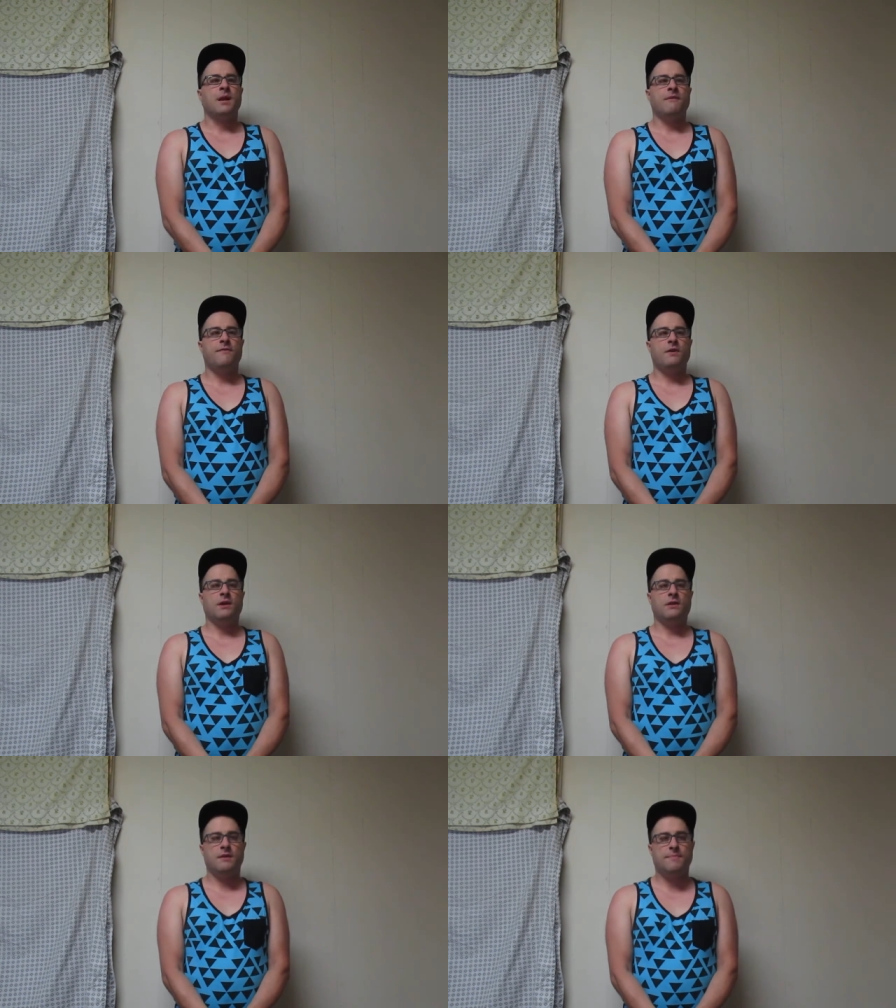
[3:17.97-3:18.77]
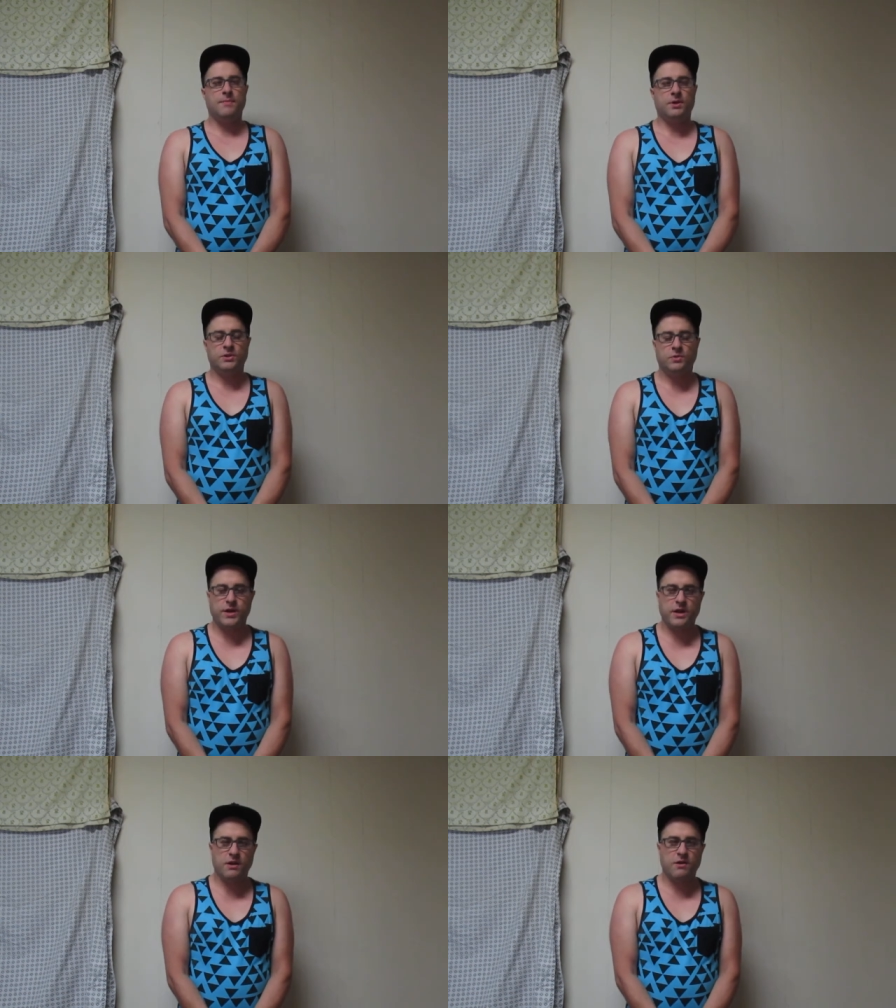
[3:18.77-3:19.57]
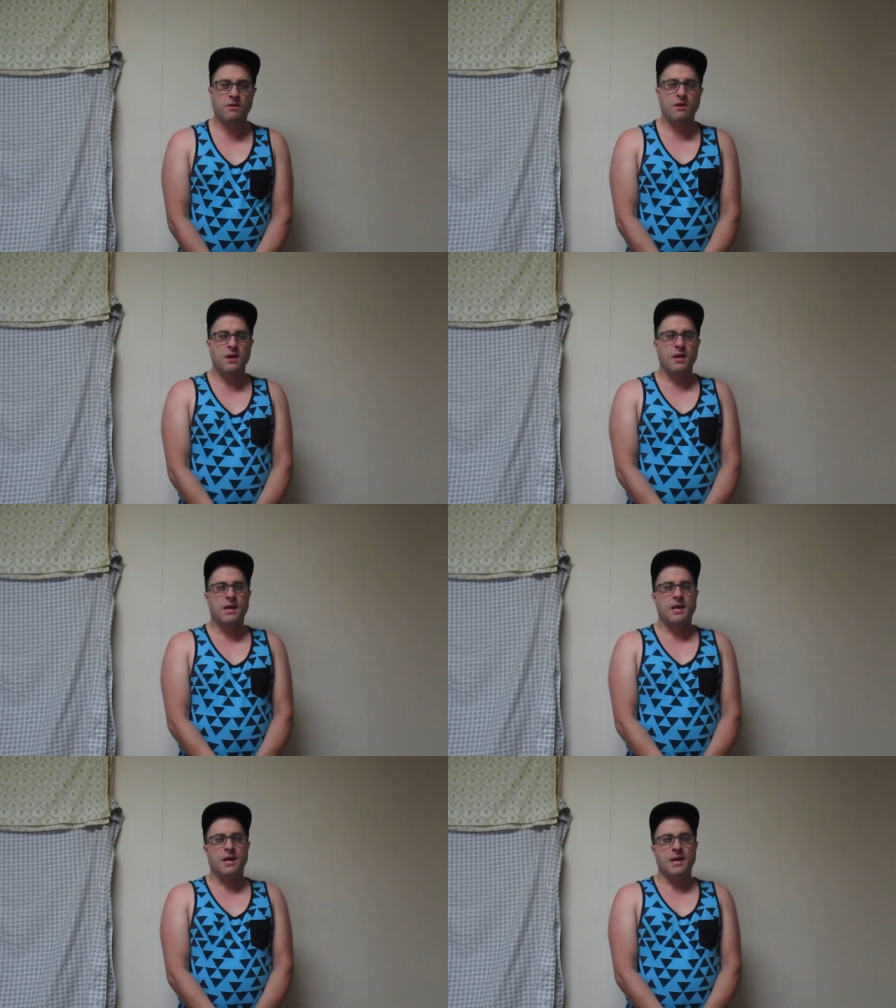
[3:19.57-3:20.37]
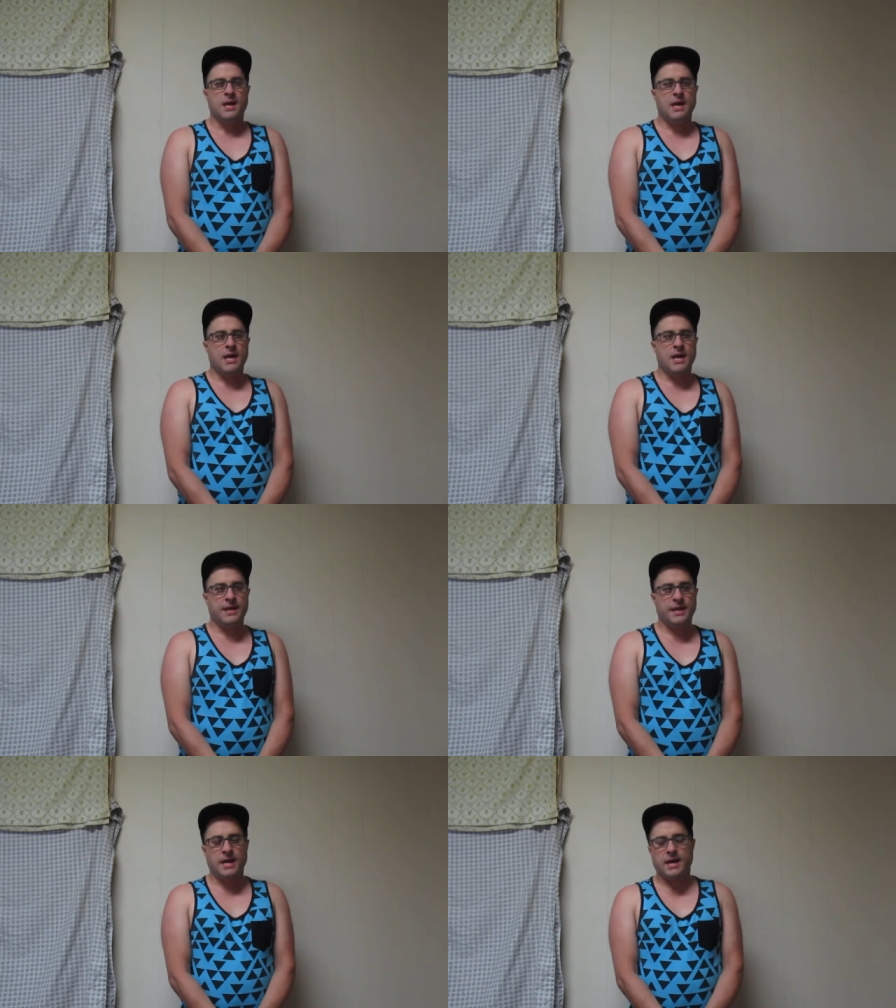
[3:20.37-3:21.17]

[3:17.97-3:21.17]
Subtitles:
I'm following a lot of people on Twitter. And